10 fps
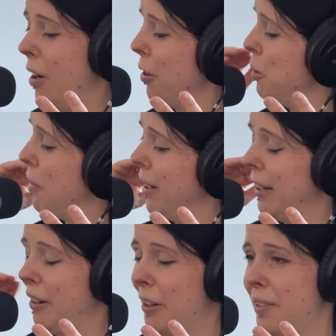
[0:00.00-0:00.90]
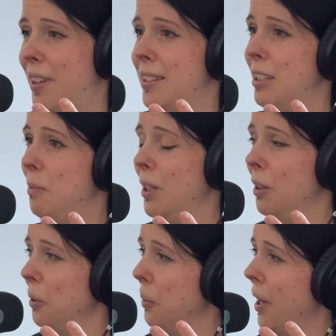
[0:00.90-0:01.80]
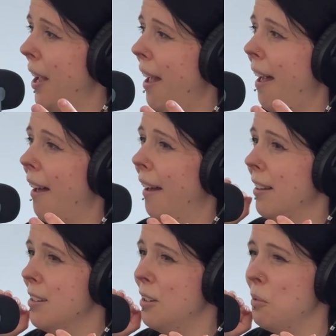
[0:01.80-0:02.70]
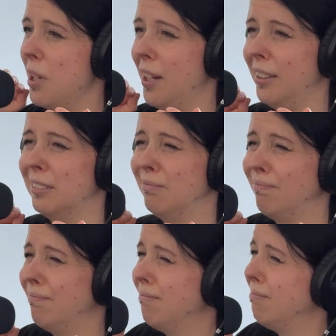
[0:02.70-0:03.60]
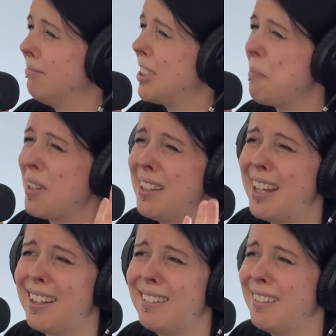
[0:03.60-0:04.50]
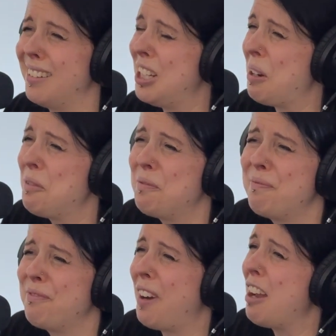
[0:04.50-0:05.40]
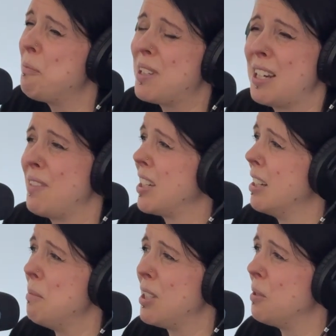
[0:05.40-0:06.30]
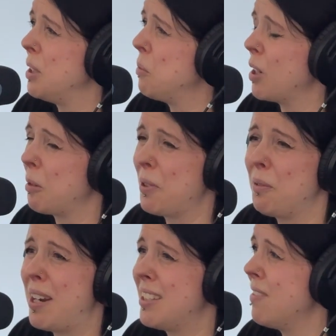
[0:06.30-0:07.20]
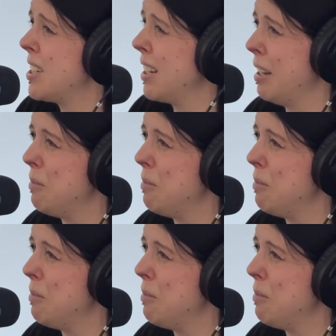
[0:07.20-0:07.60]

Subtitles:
occupying all of that CPU, and doing something that, 5% of the time it's doing work. But the rest of the time,